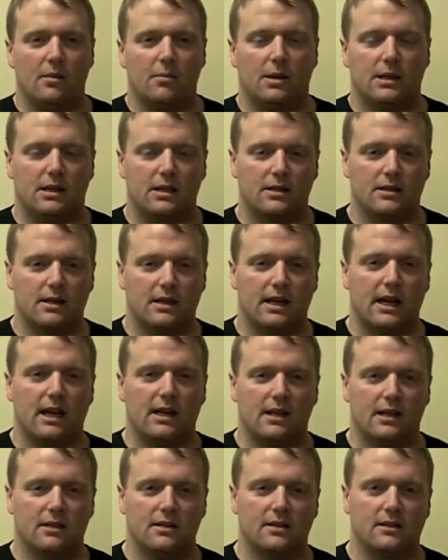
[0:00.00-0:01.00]
But this,
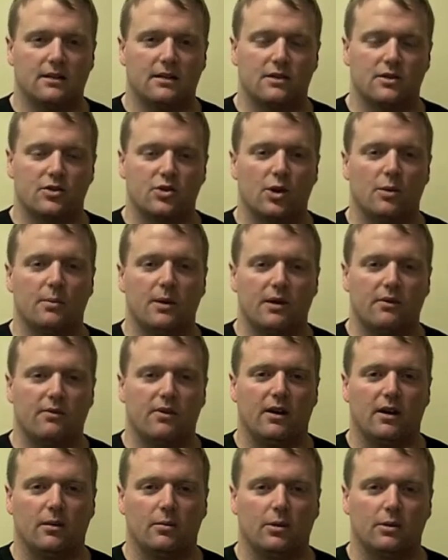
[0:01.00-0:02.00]
again, there's so many
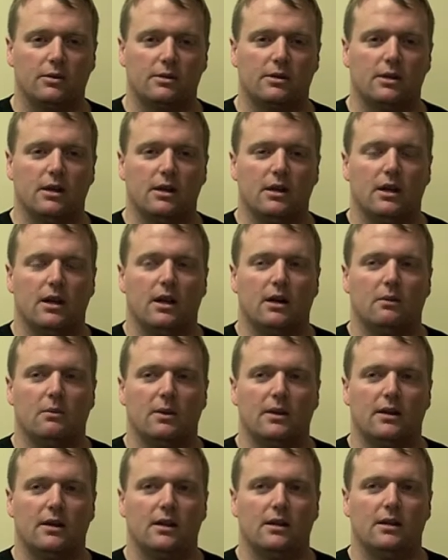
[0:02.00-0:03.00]
variables
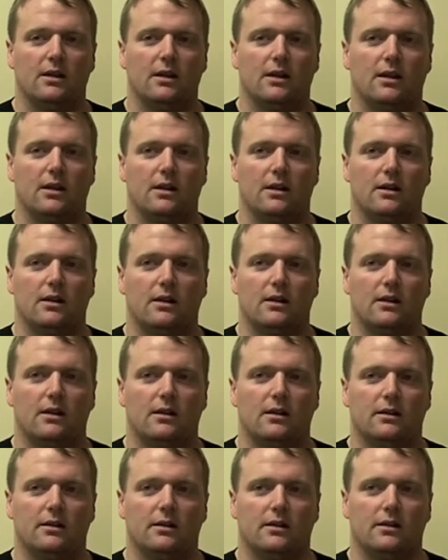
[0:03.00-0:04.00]
within
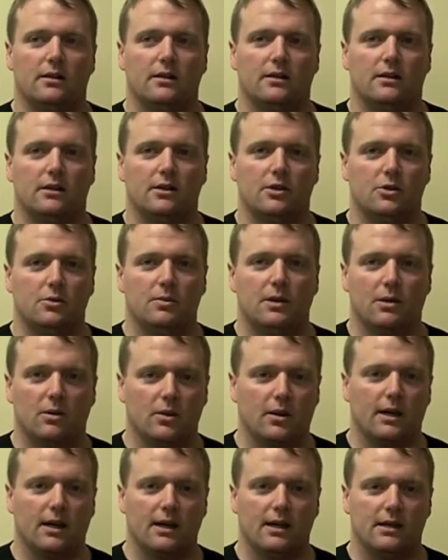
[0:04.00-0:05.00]
the human
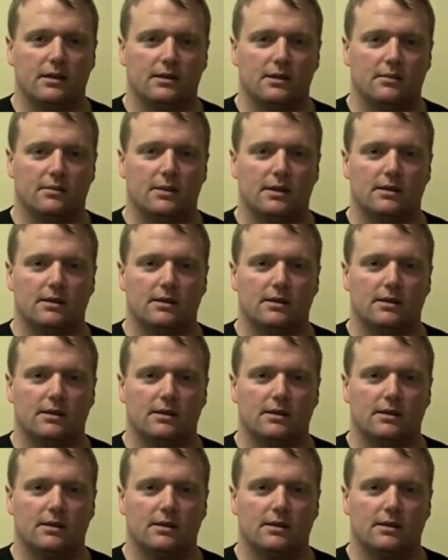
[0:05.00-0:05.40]
organism.